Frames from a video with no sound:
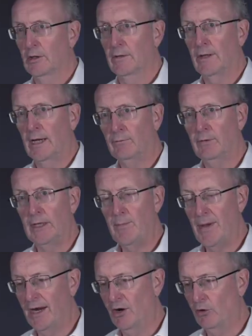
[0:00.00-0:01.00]
the lovely
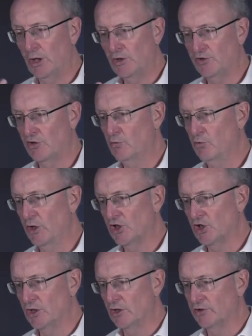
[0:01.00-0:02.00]
berries, the
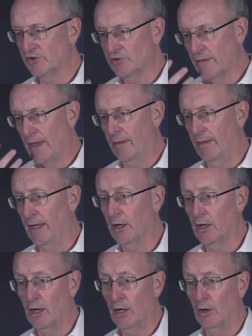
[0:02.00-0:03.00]
richness that are
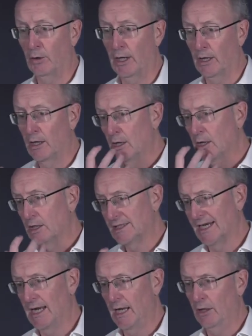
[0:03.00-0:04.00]
going
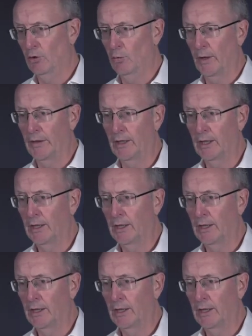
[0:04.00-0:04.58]
together with it.